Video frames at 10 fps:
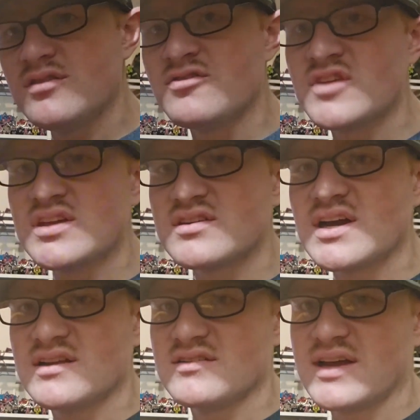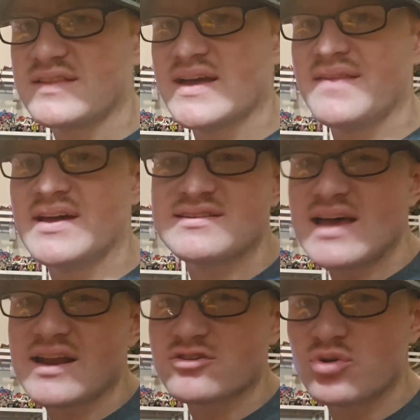these guns like that. That's
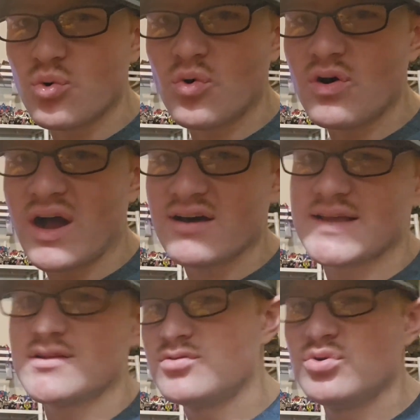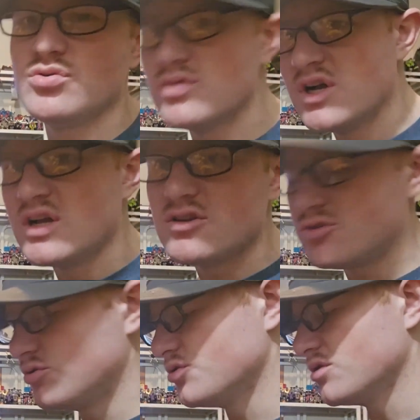not as cool. I like the two
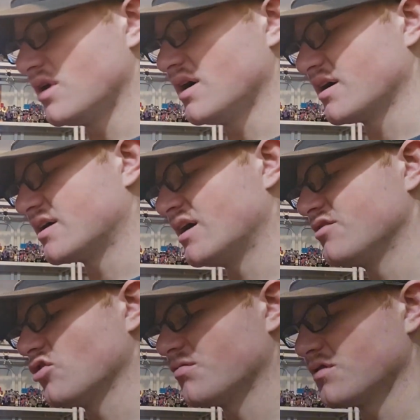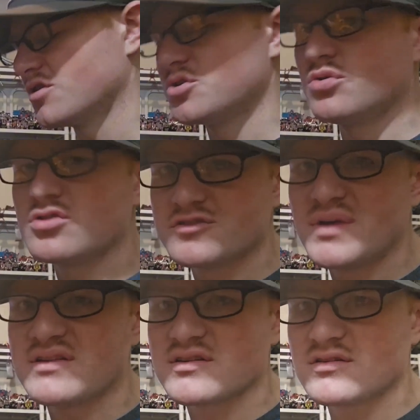guns over the shoulders,
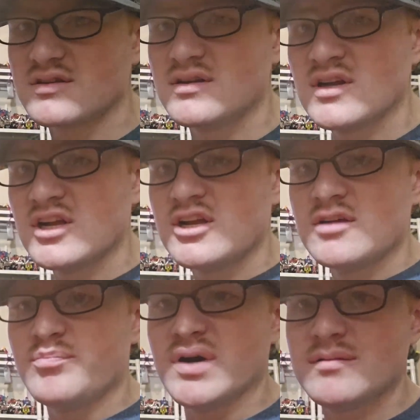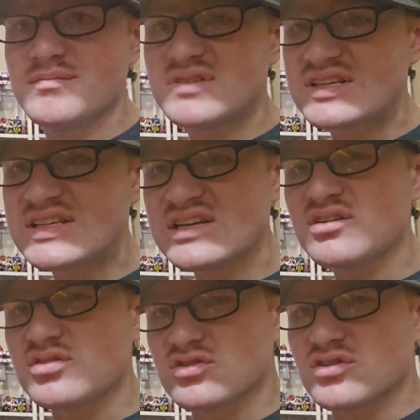basically, but
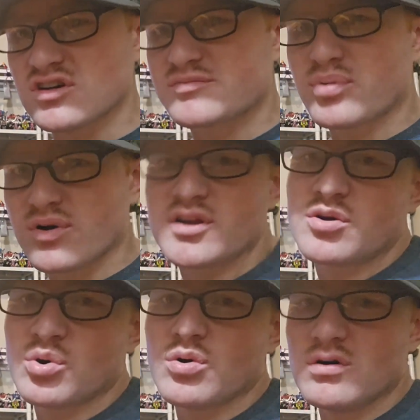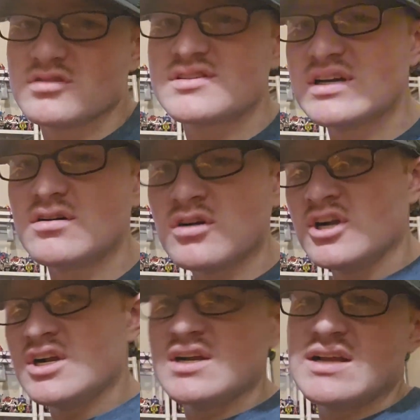still looks pretty cool. Still
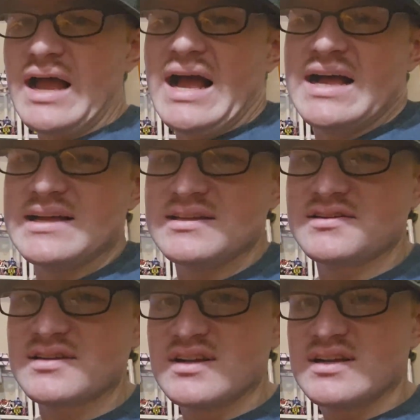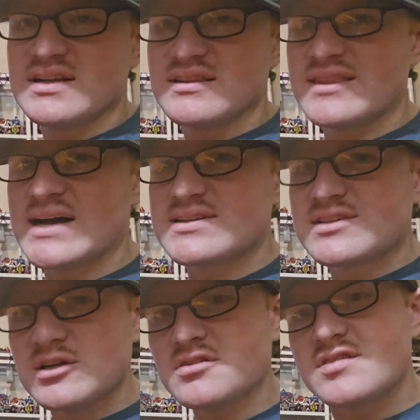has that
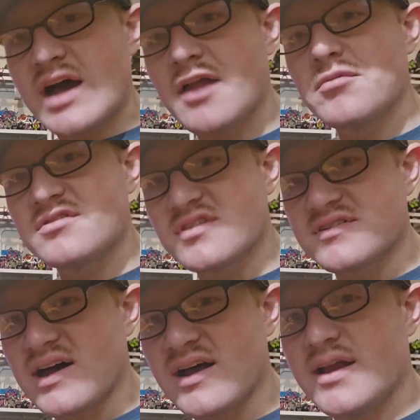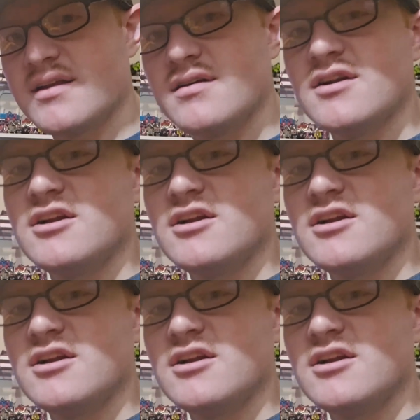still timeless design,